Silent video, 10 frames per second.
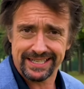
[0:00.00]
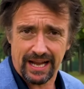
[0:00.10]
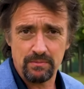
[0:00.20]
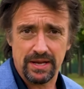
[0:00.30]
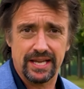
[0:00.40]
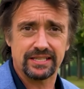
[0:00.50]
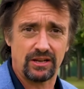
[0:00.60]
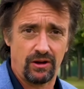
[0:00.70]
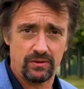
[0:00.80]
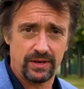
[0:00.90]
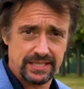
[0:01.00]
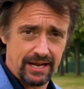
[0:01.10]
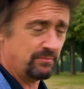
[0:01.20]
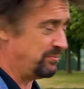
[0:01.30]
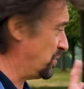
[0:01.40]
come here, so I went
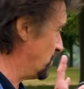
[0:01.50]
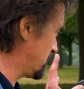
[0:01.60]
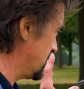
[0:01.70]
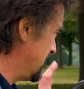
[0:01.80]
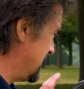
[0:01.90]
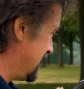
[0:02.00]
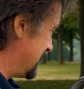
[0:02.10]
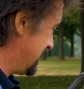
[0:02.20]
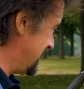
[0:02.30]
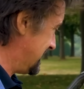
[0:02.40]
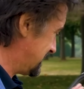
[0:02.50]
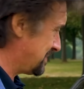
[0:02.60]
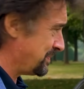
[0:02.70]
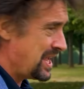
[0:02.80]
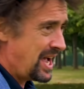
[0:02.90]
out and bought
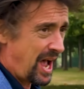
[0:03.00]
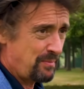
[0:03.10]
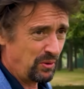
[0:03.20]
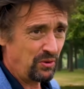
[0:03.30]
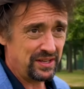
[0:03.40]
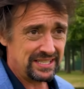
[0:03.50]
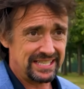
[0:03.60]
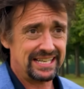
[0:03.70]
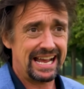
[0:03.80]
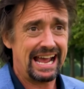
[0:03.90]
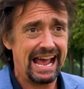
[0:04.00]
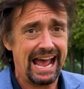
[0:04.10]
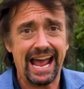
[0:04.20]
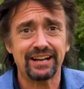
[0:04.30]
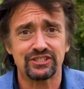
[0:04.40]
this. I bought this
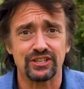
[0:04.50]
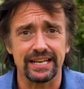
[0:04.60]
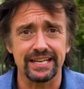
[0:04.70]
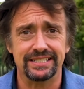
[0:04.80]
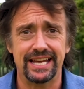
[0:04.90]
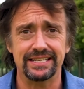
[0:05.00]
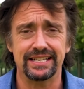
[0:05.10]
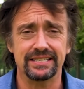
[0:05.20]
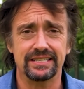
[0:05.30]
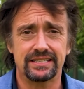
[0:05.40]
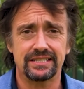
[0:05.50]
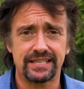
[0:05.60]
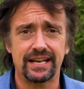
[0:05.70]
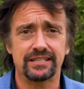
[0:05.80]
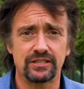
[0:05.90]
actually intending to
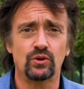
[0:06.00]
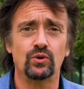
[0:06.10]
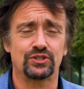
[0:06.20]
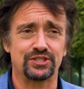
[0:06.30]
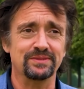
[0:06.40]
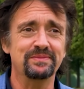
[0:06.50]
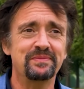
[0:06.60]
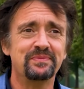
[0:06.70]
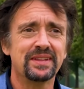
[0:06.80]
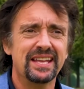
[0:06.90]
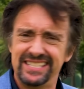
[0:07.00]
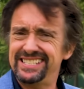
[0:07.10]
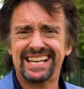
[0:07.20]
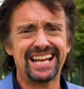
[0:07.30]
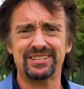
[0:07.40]
sell it at auction. This
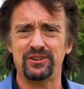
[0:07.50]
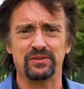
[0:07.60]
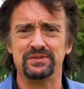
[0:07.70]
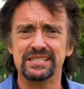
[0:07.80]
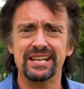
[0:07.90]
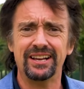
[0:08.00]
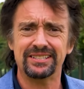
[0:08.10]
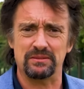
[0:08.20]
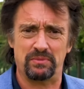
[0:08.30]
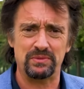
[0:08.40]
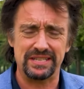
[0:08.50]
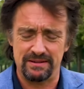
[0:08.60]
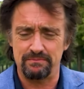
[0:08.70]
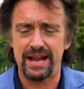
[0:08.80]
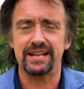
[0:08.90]
is a catalogue of disaster, but we
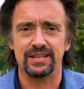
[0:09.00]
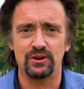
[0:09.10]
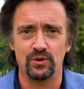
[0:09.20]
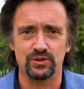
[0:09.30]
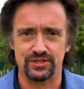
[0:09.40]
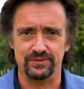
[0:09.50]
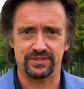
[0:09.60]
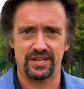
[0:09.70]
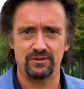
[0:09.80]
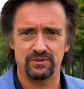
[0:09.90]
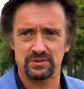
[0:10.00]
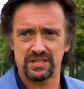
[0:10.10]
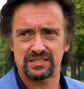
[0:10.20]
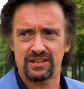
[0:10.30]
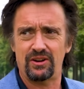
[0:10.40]
didn't make the auction. So there was
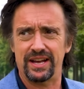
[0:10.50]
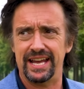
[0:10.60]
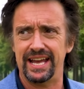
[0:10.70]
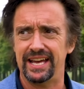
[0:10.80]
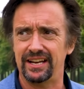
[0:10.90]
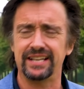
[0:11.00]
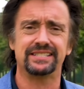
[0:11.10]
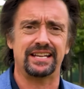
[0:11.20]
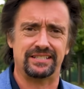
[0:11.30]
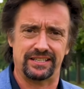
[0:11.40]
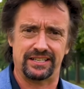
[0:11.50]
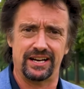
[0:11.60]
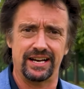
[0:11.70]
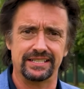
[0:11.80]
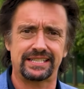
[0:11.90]
a slot here, and I said to the
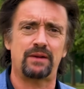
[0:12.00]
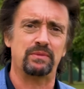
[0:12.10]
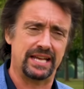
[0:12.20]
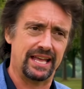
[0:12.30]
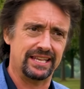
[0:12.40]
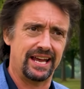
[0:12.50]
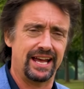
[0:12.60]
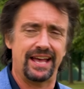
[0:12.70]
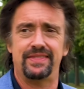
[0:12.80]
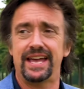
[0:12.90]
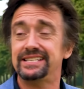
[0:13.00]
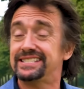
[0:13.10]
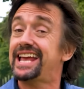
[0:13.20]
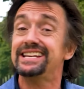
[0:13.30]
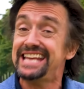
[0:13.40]
guys, can we get there? And they
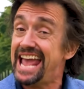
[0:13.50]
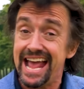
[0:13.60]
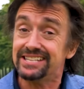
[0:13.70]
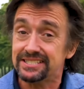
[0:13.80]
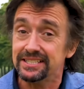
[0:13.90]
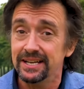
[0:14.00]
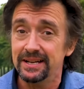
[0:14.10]
said yes,